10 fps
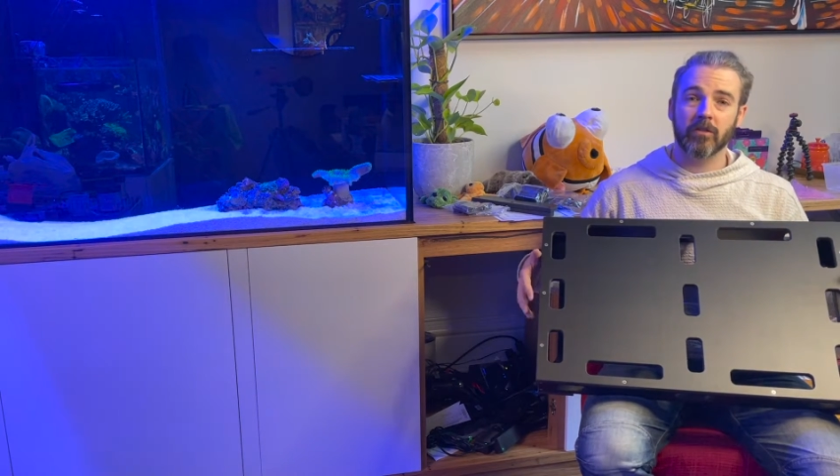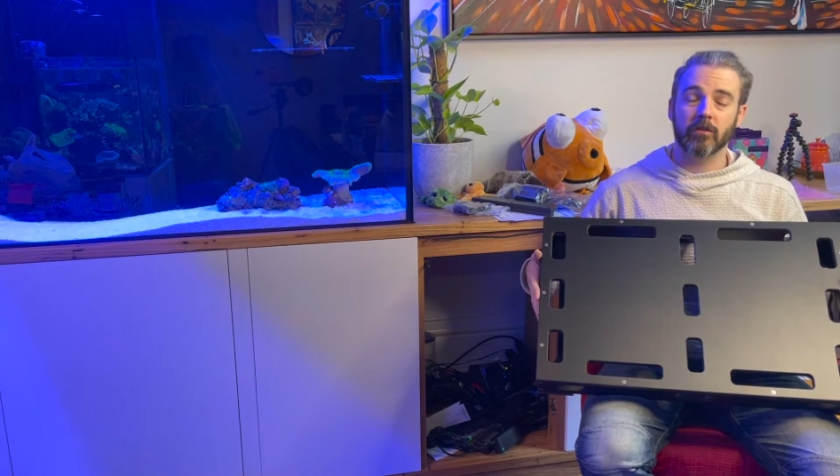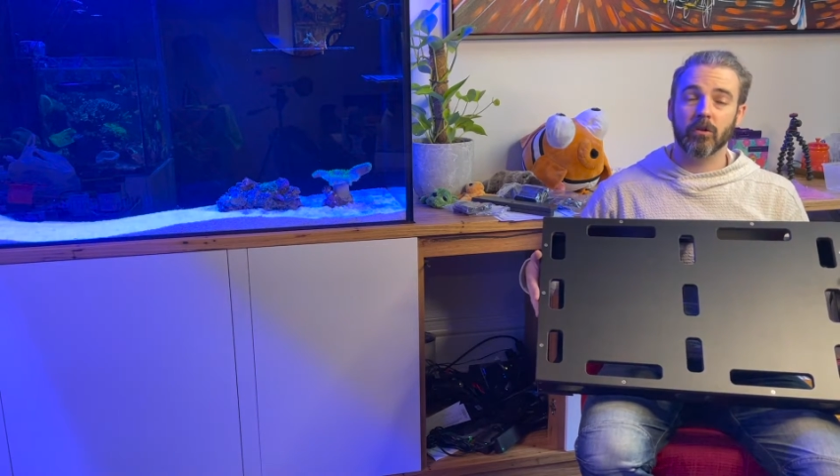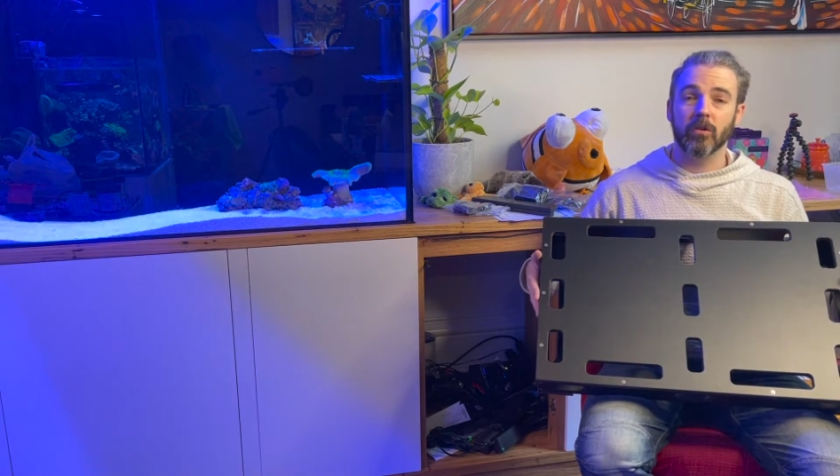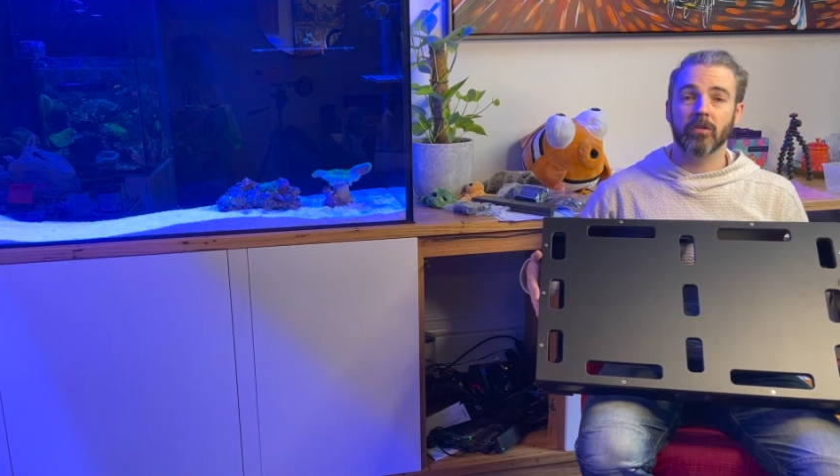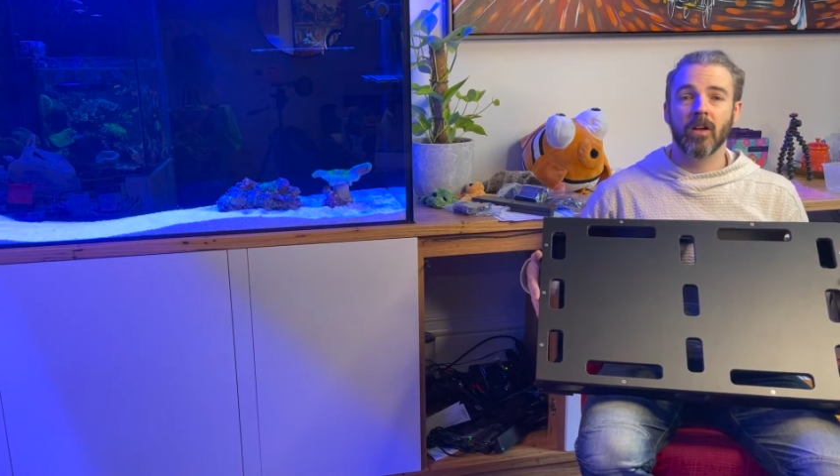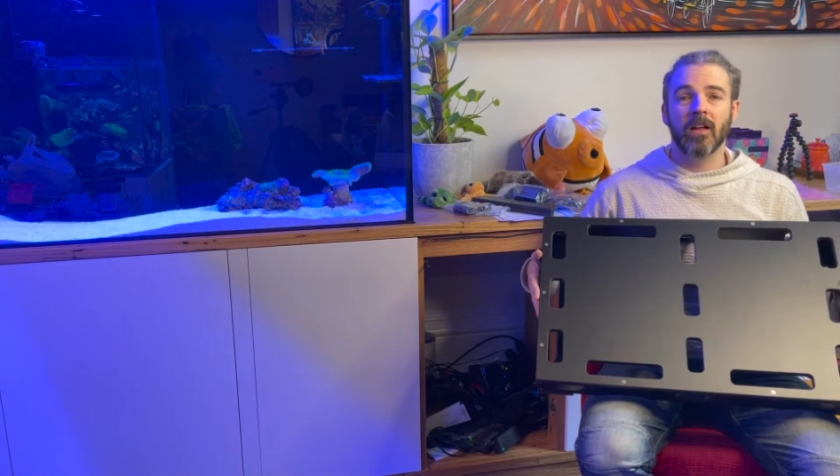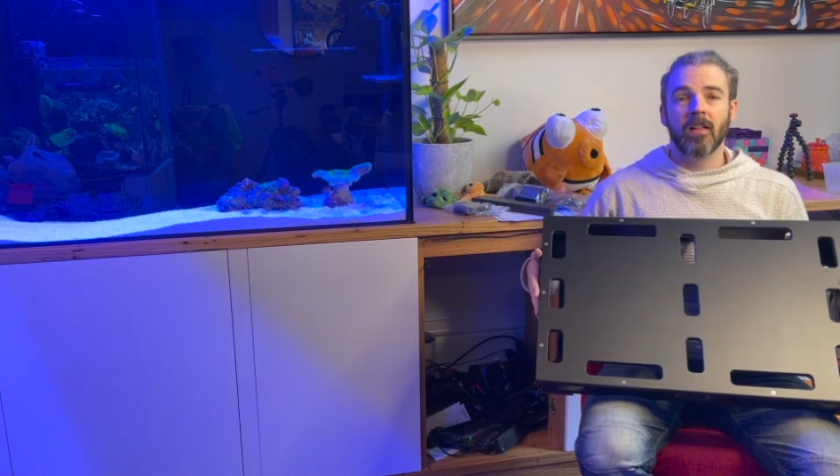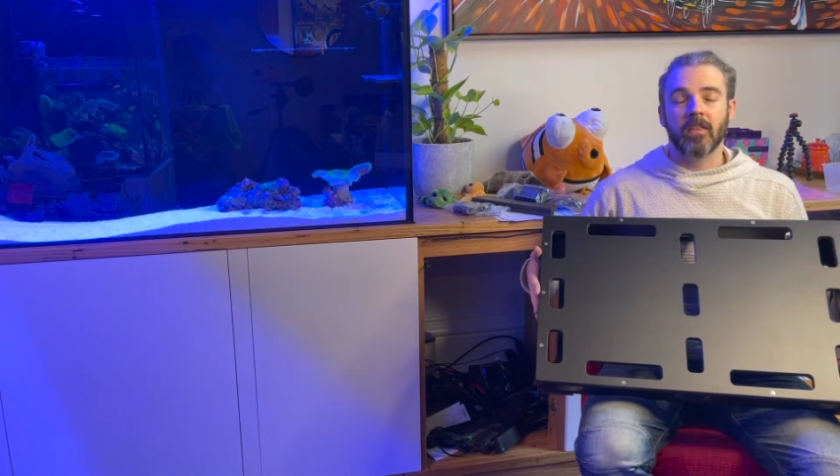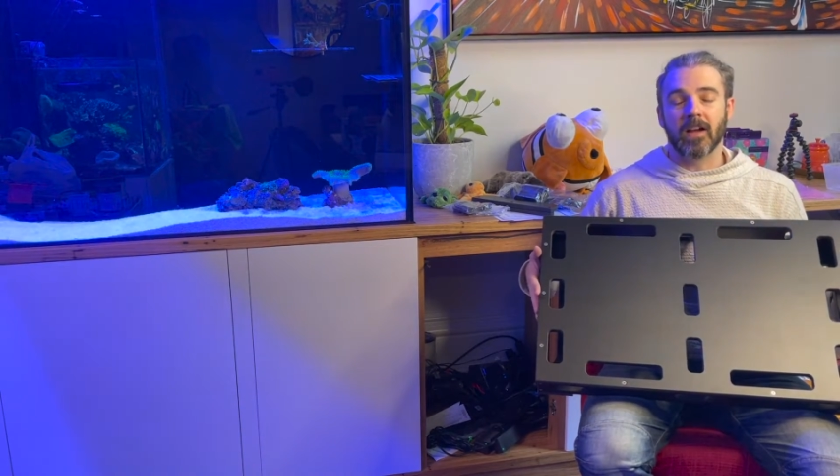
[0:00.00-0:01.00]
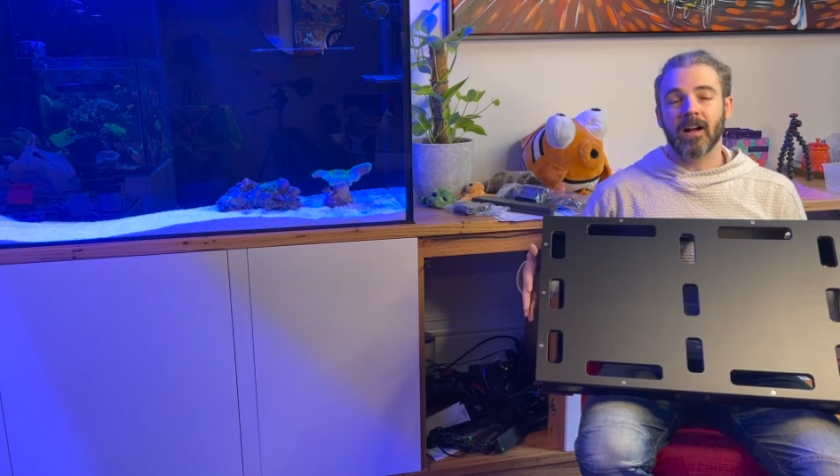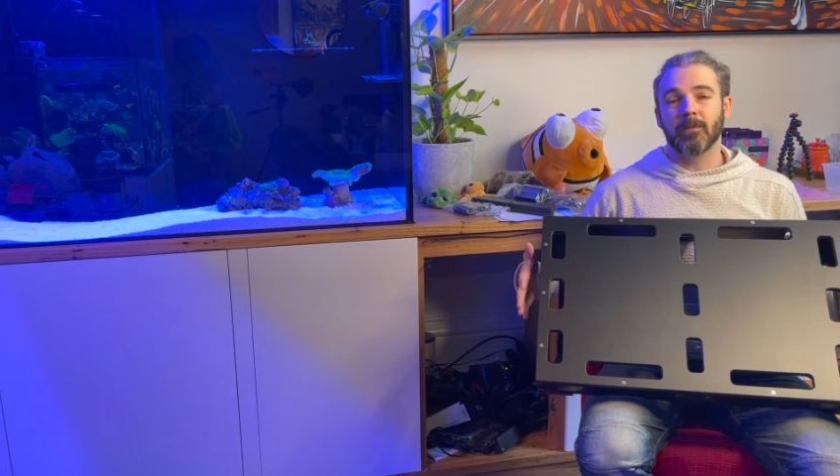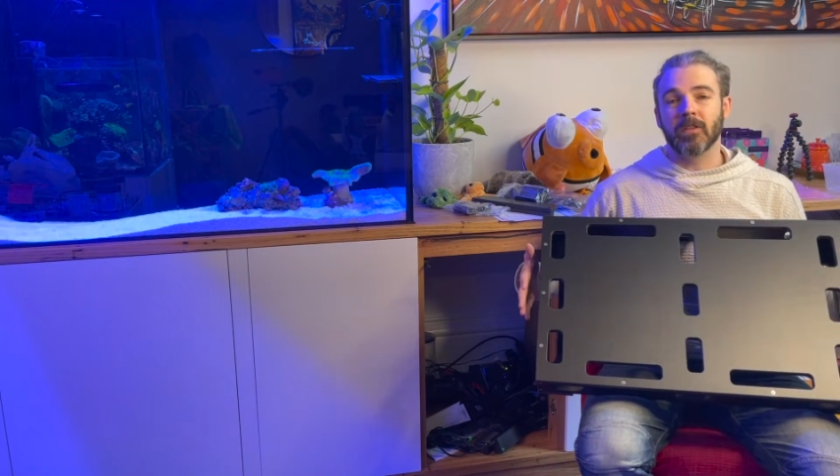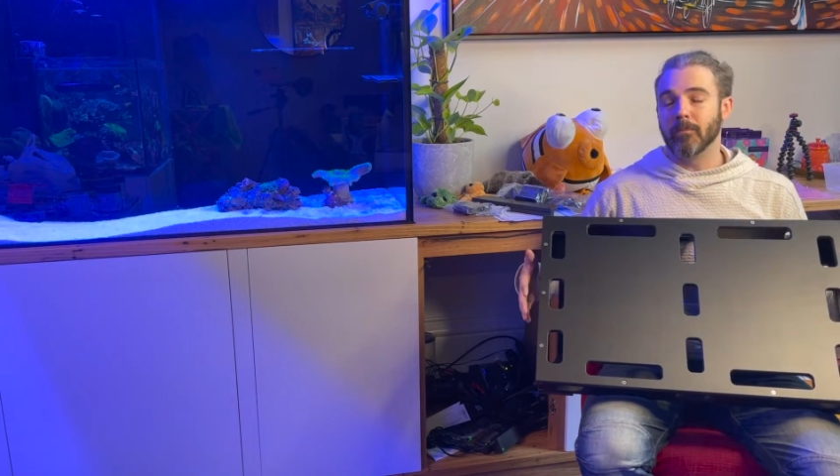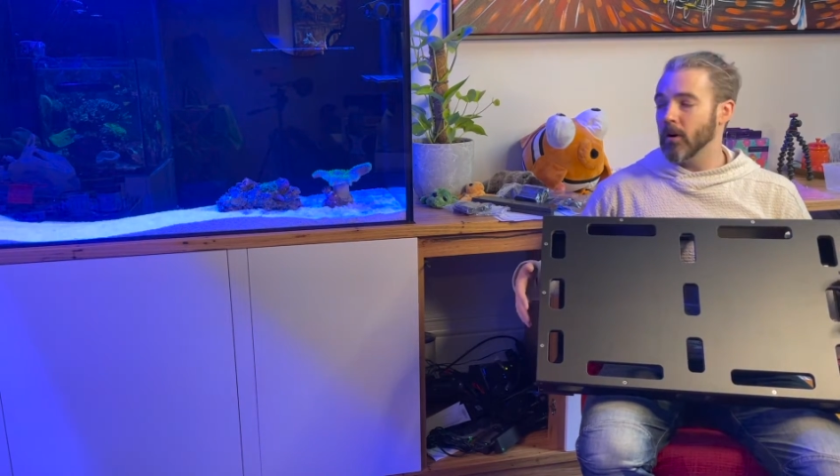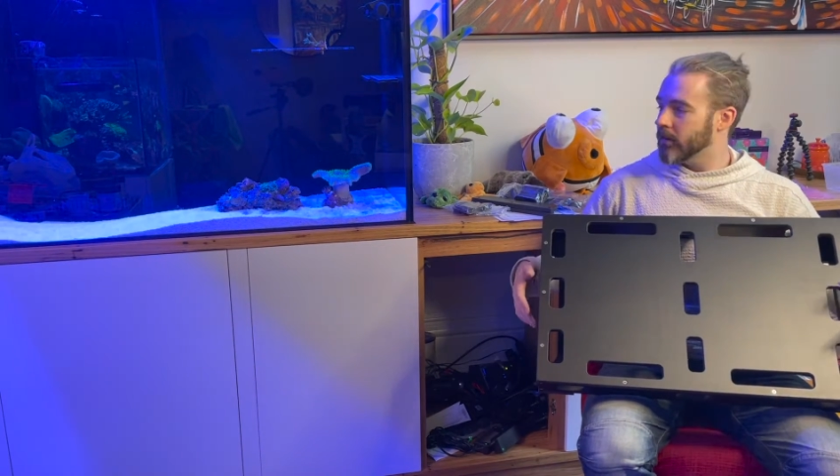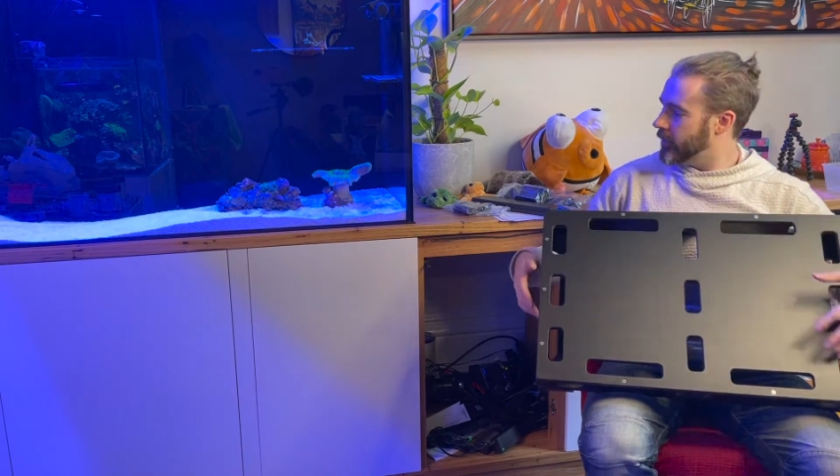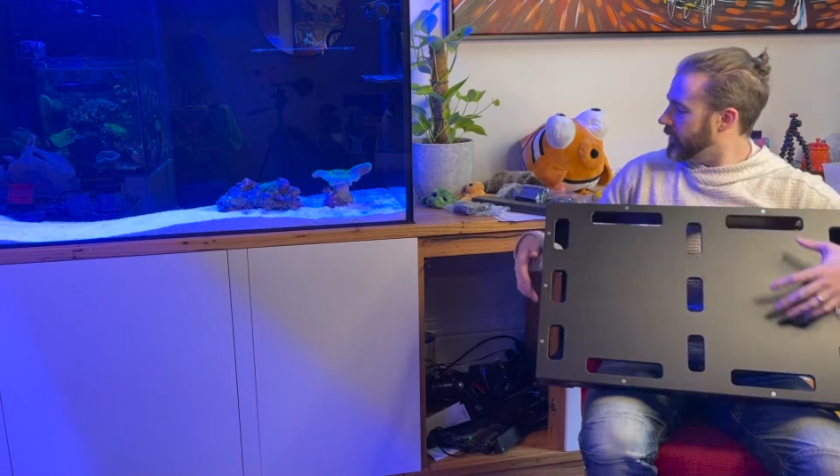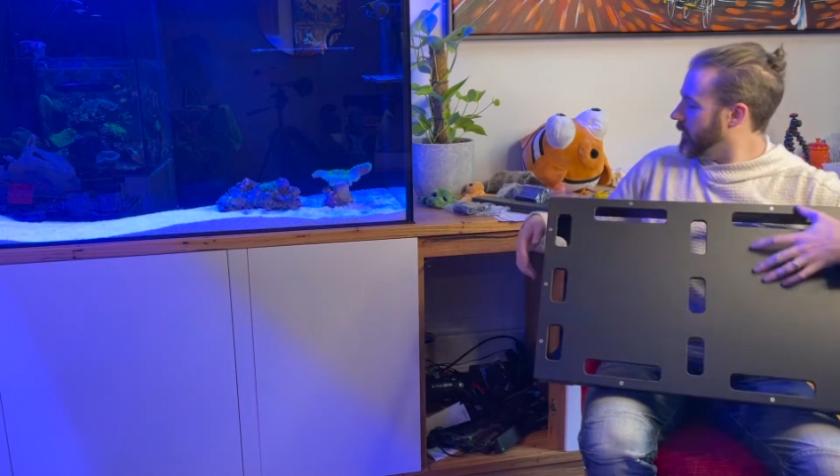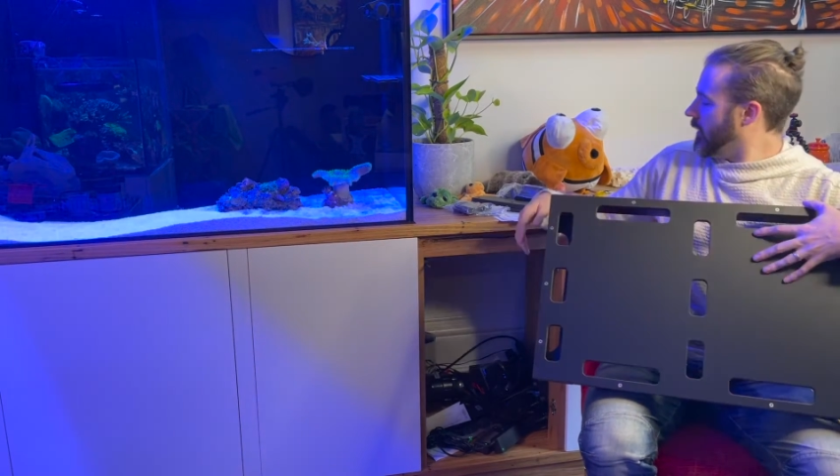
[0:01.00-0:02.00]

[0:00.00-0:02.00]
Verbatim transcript: screws that come in the box,